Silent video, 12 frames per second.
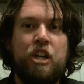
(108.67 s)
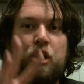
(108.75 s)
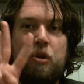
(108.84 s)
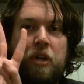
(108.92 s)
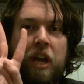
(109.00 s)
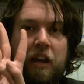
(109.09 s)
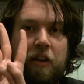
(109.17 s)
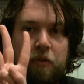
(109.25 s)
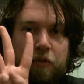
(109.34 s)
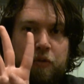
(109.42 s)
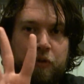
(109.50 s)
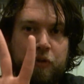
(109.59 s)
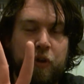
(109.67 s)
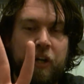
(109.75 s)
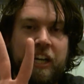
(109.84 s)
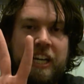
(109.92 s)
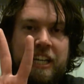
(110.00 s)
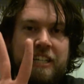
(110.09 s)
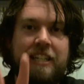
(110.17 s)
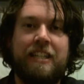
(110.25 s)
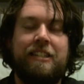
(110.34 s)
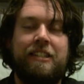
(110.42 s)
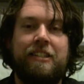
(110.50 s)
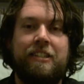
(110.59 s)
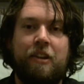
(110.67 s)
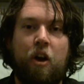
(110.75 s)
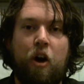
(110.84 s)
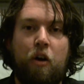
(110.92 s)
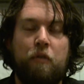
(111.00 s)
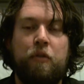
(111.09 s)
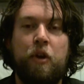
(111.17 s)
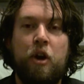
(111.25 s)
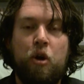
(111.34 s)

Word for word: you get three discs of